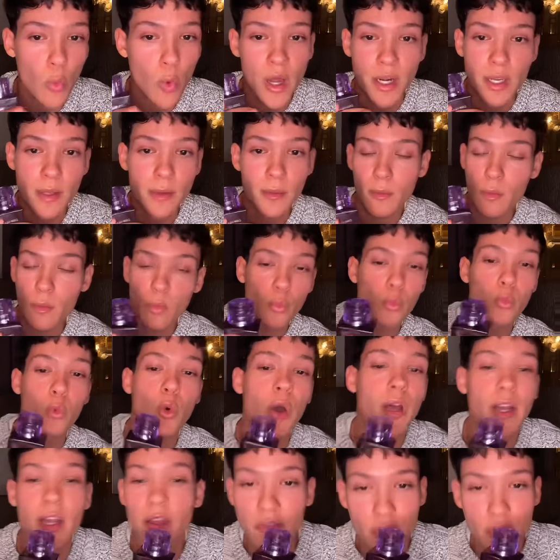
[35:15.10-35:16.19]

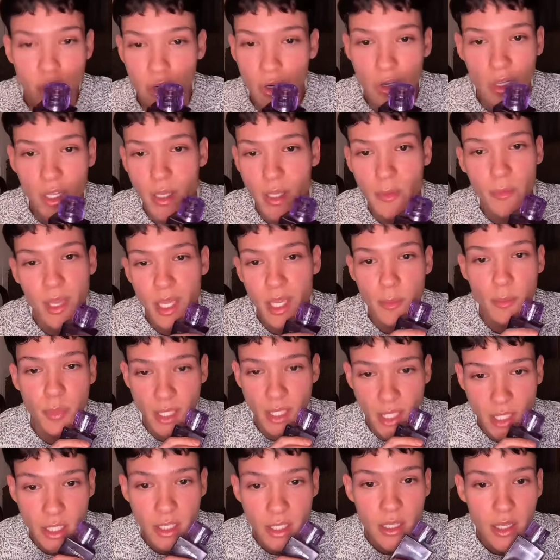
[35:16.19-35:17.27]
whatever it may
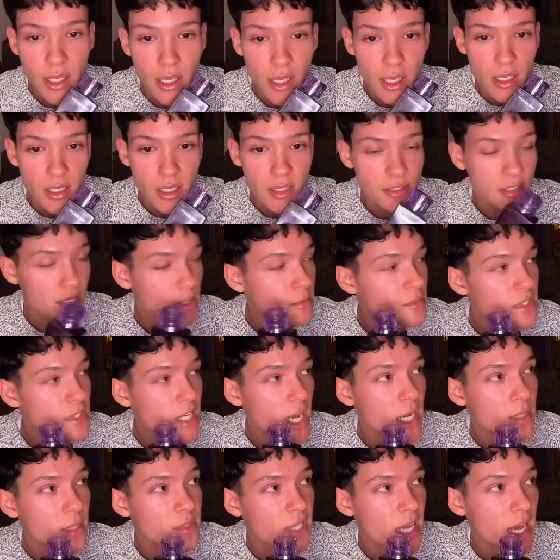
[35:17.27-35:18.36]
be,
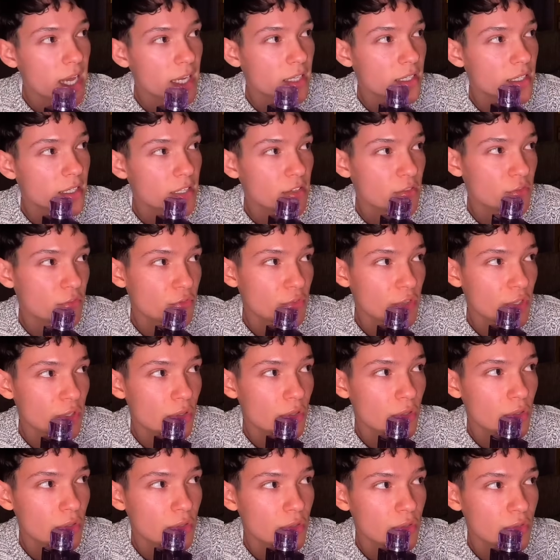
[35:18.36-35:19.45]
sometimes I can
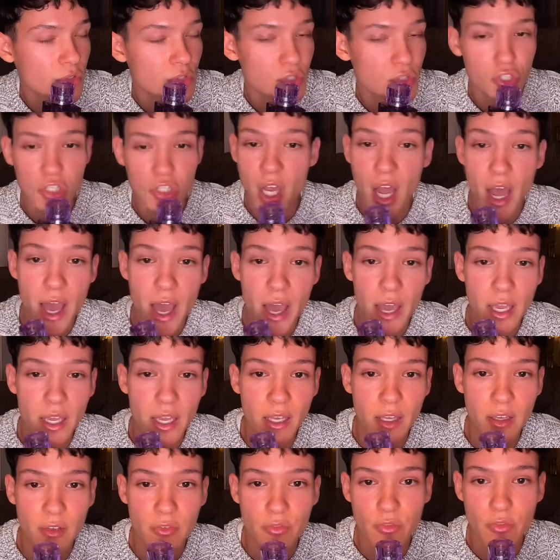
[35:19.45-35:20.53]
feel
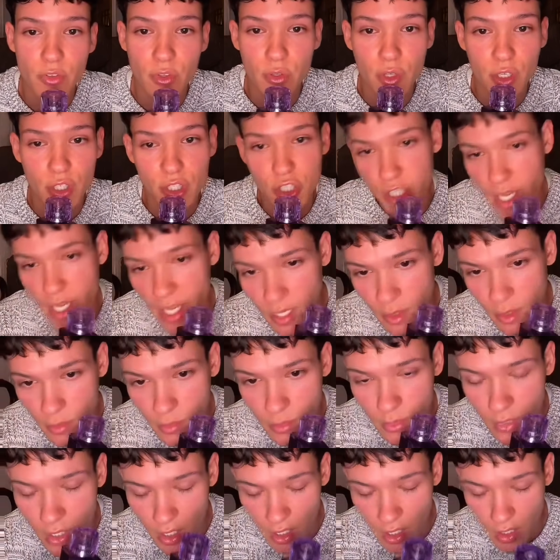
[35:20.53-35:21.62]
shy, feel
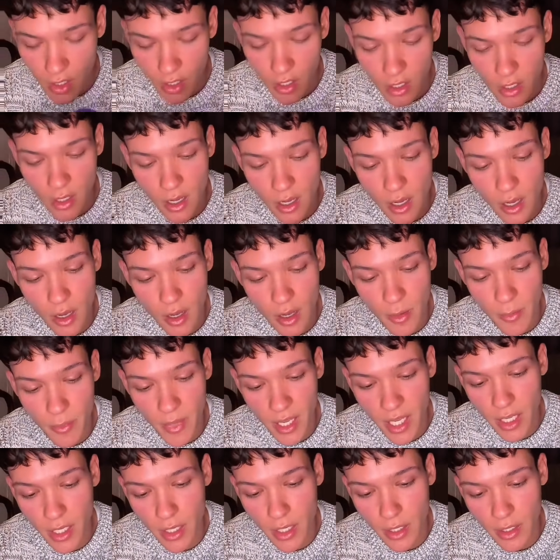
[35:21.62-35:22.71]
ashamed,
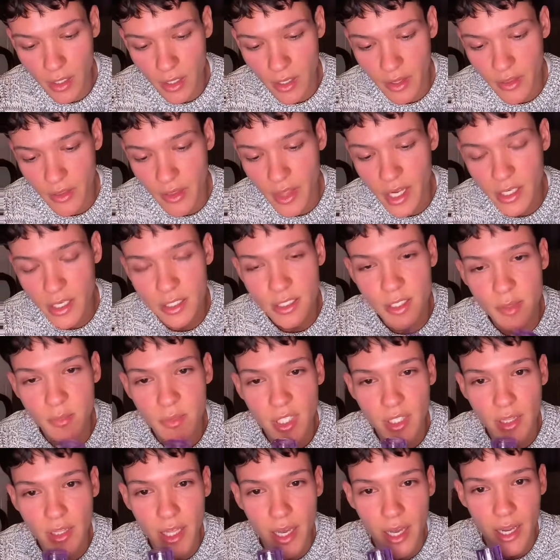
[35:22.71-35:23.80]
and that is
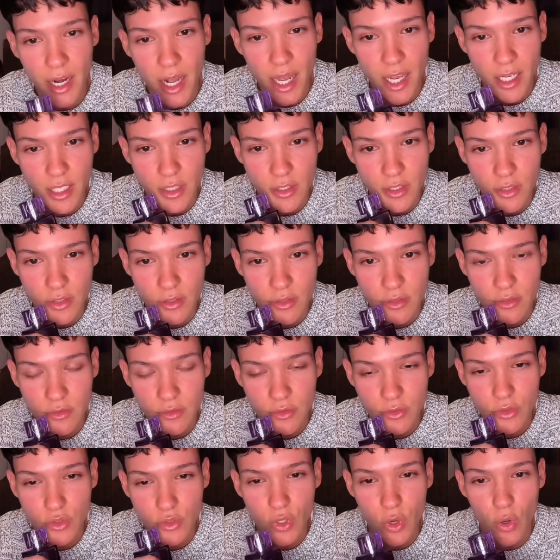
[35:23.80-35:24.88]
something that I
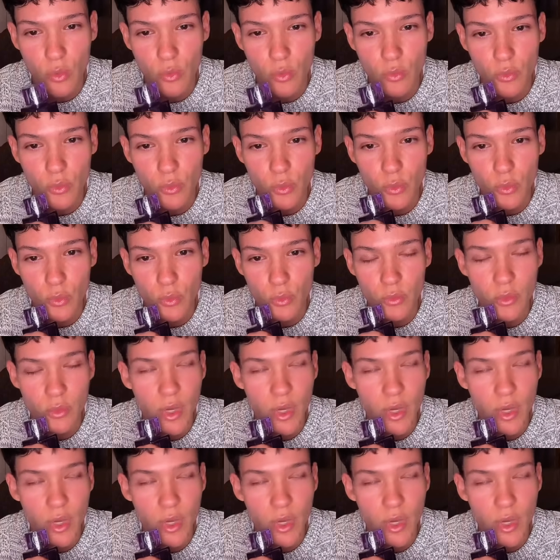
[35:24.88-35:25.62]
don't